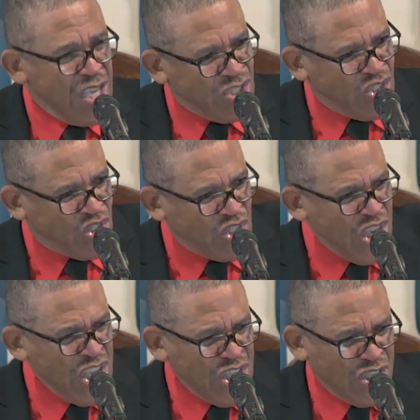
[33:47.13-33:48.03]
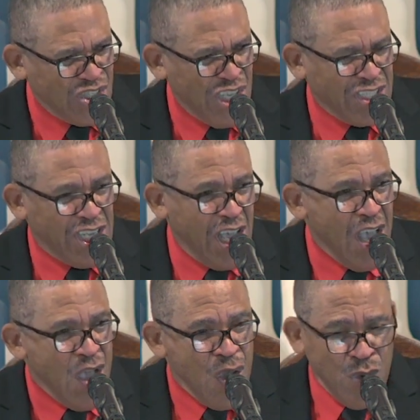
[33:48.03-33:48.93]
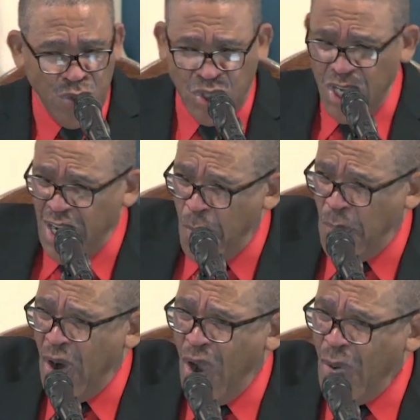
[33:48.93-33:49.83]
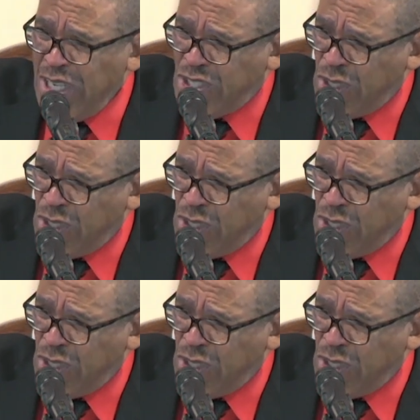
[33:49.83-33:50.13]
Jesus, who took a broad